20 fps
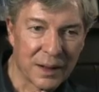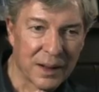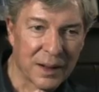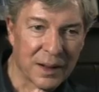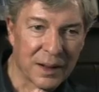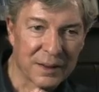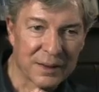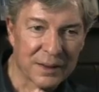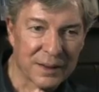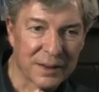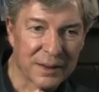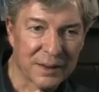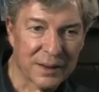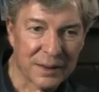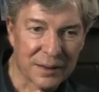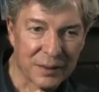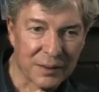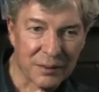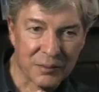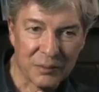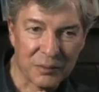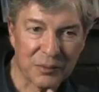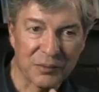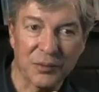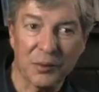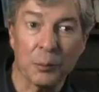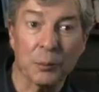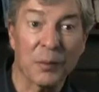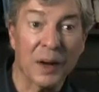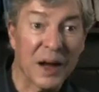I think
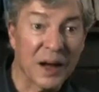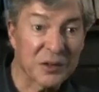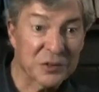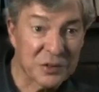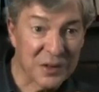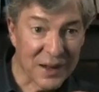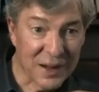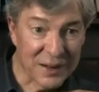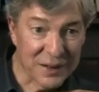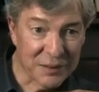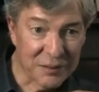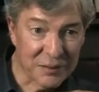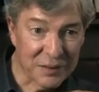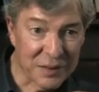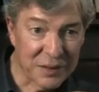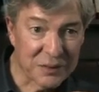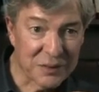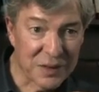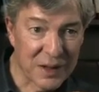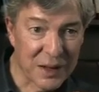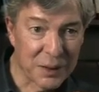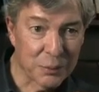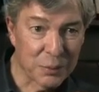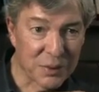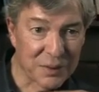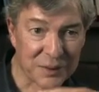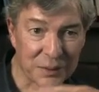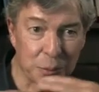from my side of the table,